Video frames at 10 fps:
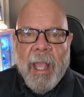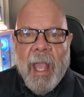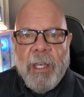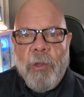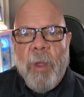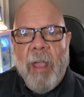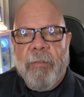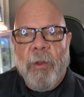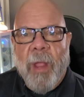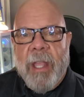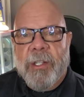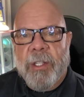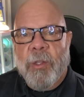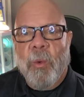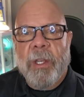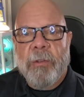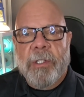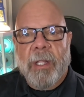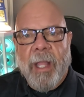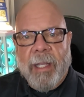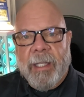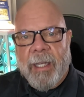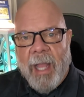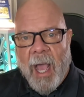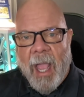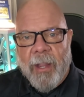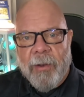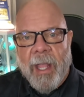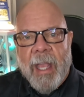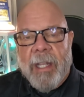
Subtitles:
and you have your agent, the one you selected and hired